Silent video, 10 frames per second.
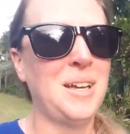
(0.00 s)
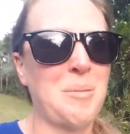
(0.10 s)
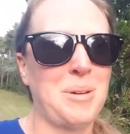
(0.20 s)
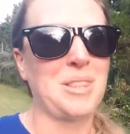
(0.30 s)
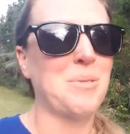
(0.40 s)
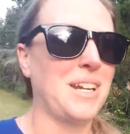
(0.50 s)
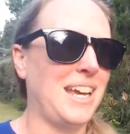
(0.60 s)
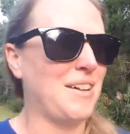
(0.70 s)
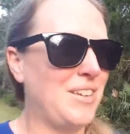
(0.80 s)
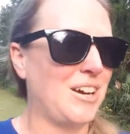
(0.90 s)
But the one I
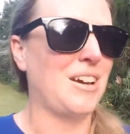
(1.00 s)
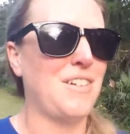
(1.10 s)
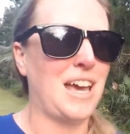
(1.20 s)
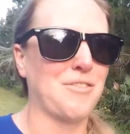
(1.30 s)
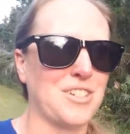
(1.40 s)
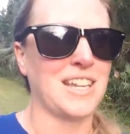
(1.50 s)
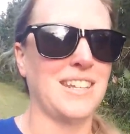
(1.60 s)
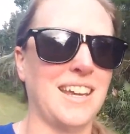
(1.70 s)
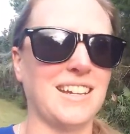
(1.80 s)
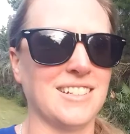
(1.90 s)
have now I've had for 10
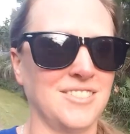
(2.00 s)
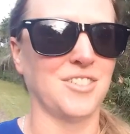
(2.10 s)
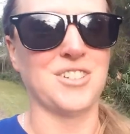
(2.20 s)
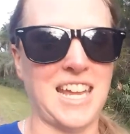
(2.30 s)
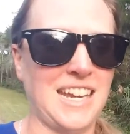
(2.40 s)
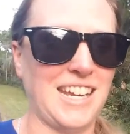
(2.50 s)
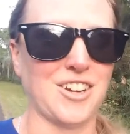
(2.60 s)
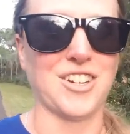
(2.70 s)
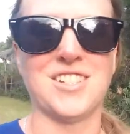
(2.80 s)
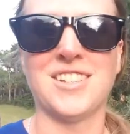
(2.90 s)
days, for 10
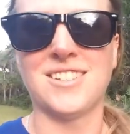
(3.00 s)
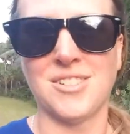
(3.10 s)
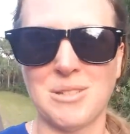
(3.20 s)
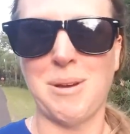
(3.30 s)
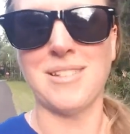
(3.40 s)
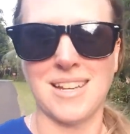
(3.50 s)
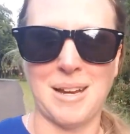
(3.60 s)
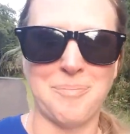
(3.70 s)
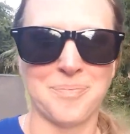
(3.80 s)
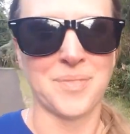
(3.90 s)
years, so it's about time.
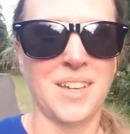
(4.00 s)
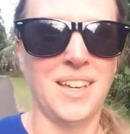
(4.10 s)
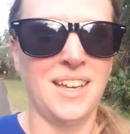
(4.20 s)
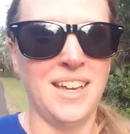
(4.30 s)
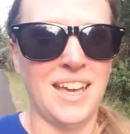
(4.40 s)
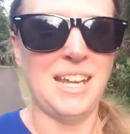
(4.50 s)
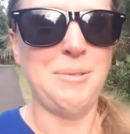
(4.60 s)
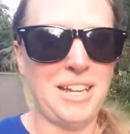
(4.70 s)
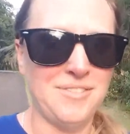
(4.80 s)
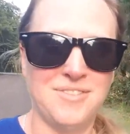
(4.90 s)

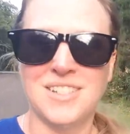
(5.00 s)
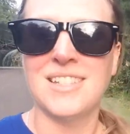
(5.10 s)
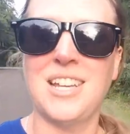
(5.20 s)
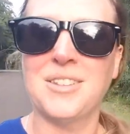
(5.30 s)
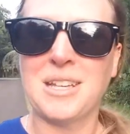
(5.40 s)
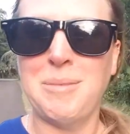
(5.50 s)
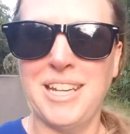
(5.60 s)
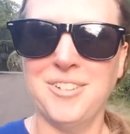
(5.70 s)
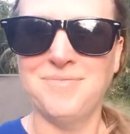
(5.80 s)
Anyway, see you on the Camino.